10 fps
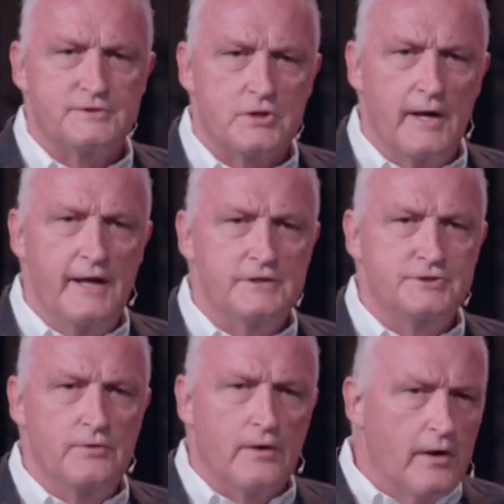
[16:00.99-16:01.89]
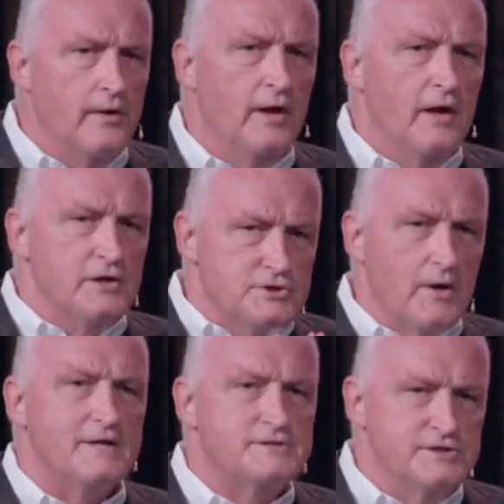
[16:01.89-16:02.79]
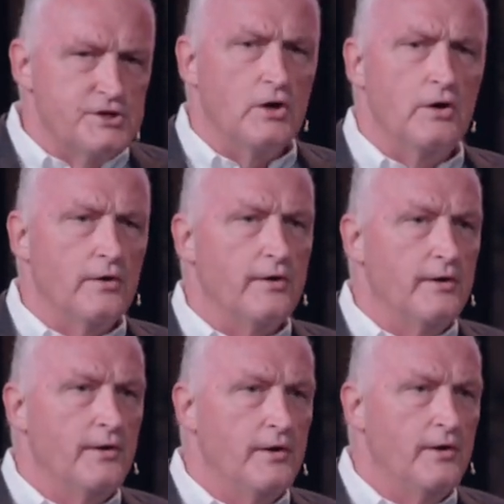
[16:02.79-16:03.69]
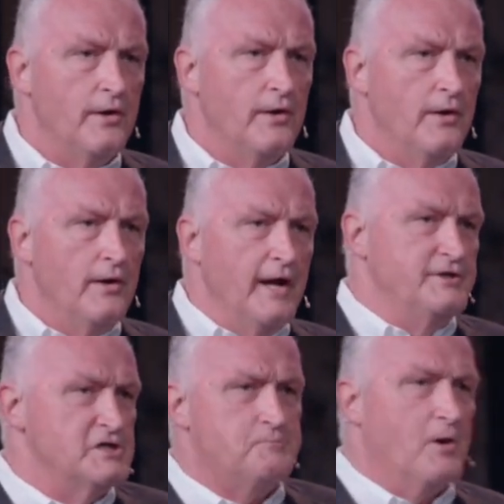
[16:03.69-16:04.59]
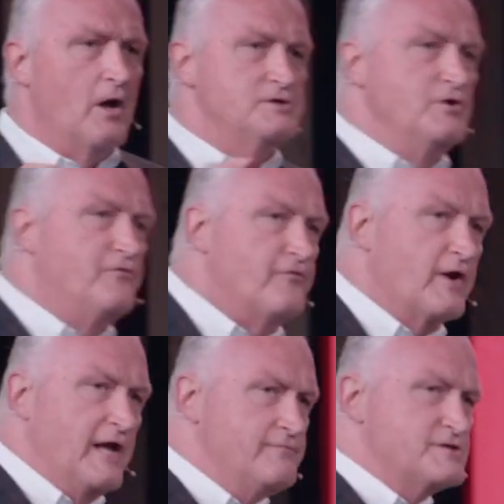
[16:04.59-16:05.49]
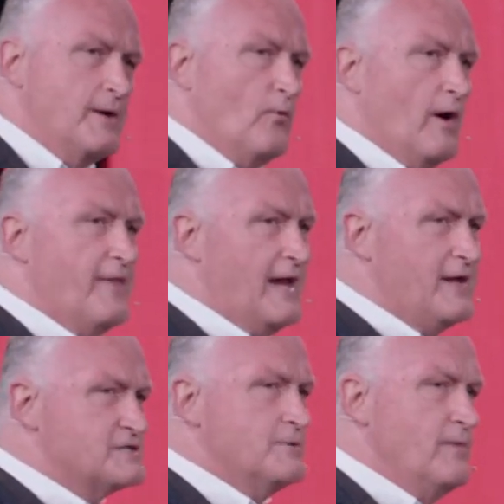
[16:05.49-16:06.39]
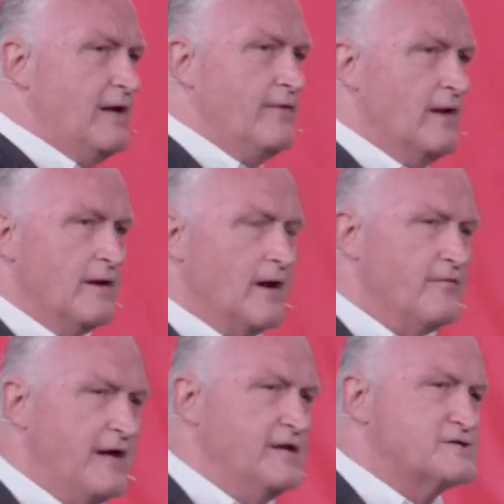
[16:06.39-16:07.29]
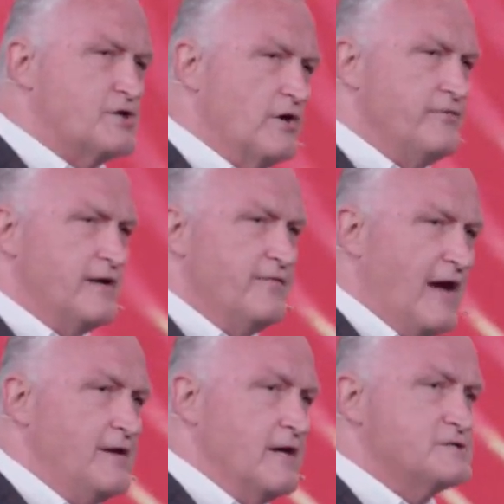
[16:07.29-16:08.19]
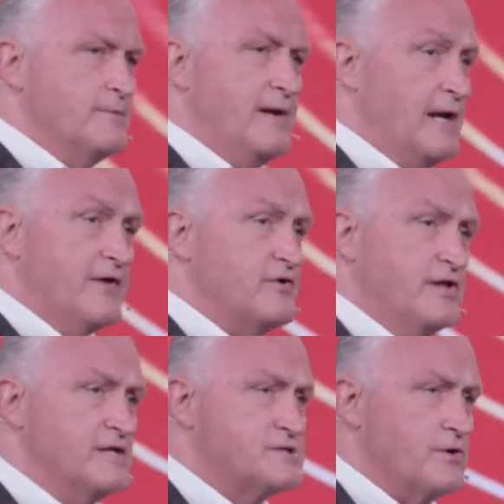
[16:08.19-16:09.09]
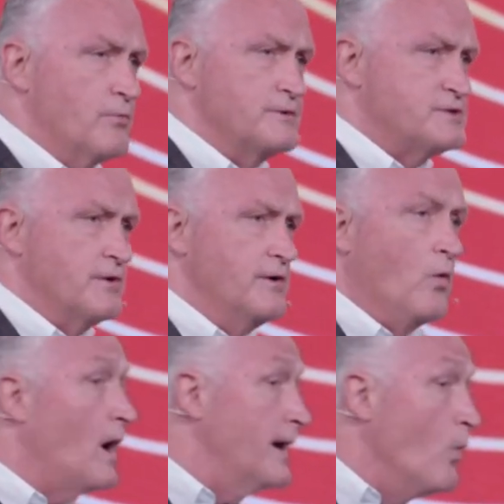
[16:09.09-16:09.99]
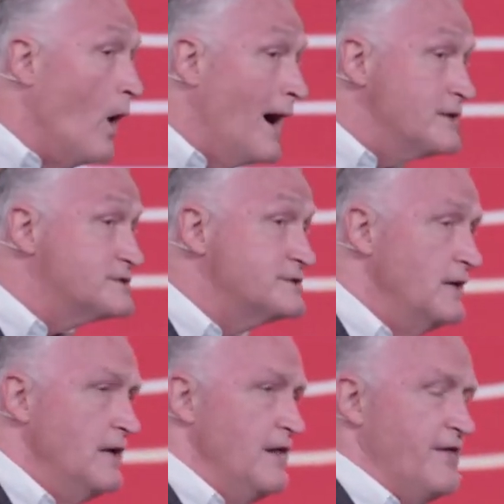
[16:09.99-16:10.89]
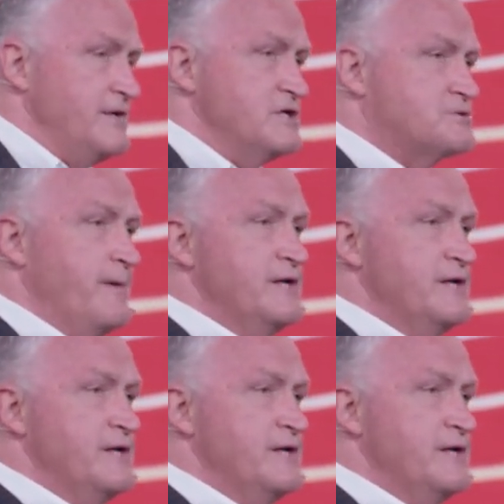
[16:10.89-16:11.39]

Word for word: betrayed is you learn trust is earned. And just because you forgive someone, that doesn't mean uh, they deserve it, and that doesn't mean everything's going to return to what it was. That just